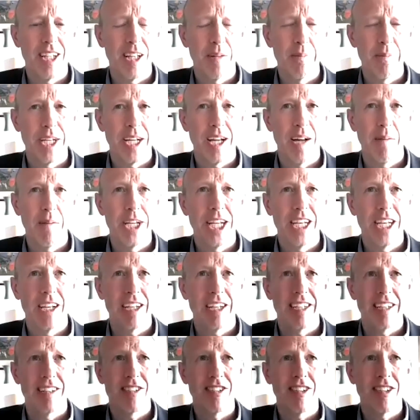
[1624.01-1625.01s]
I mean, I
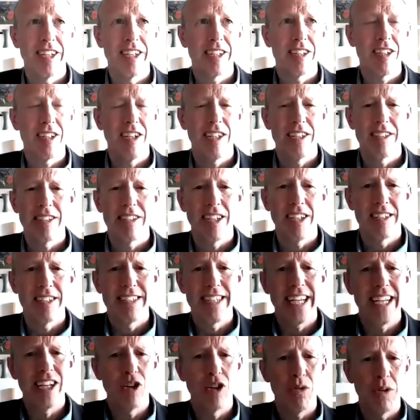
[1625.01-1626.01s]
guess like
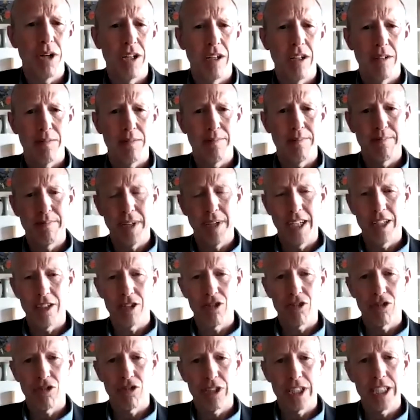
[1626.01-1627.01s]
a
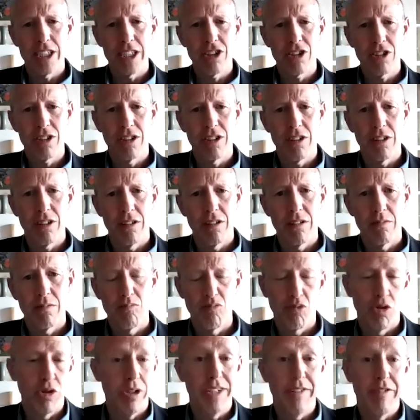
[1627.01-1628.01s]
traditional
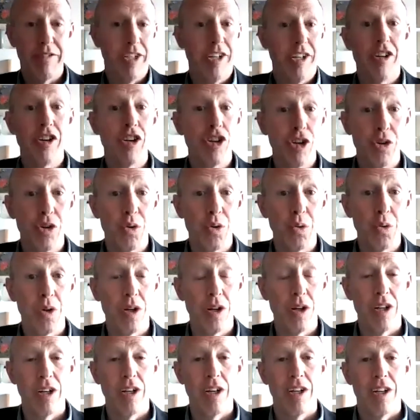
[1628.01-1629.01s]
or even a new
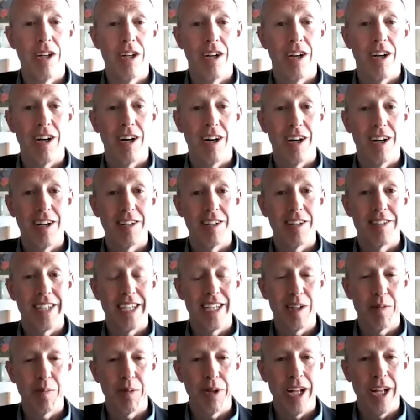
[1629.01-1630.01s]

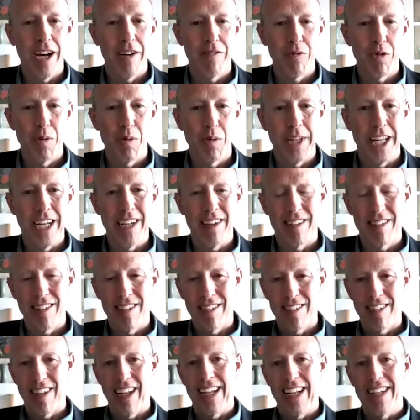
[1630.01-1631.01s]
data platform that is
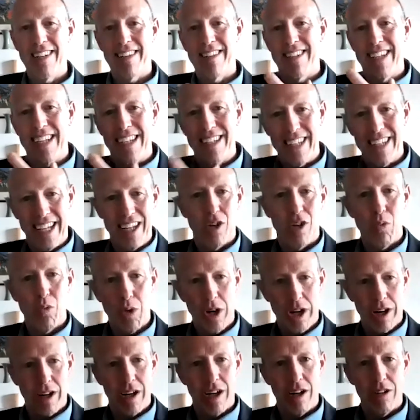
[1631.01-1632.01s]
designed as a data
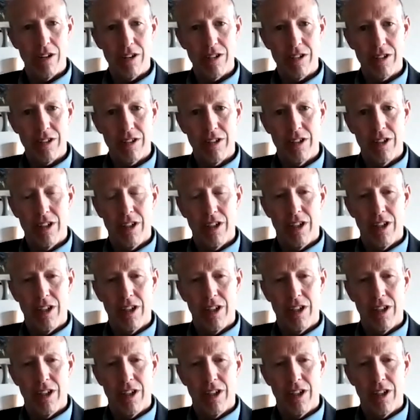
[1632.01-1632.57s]
warehouse.